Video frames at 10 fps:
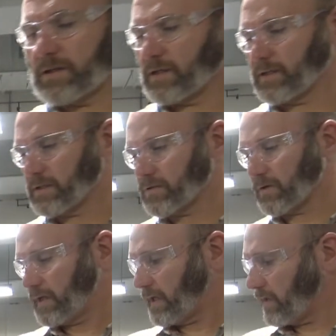like this
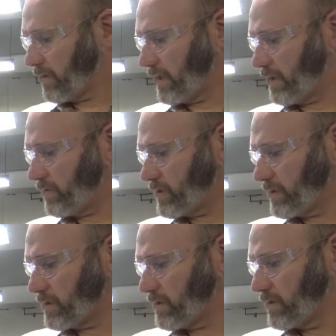right here, and you
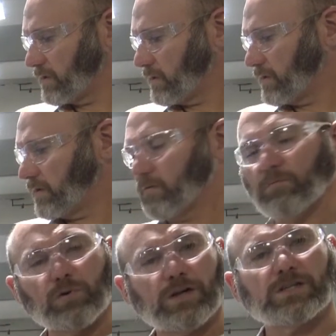just
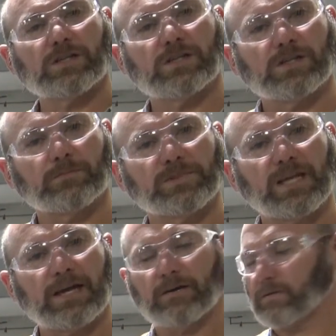brush the chips
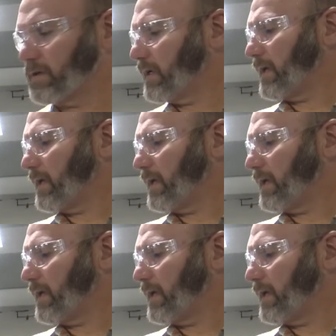down,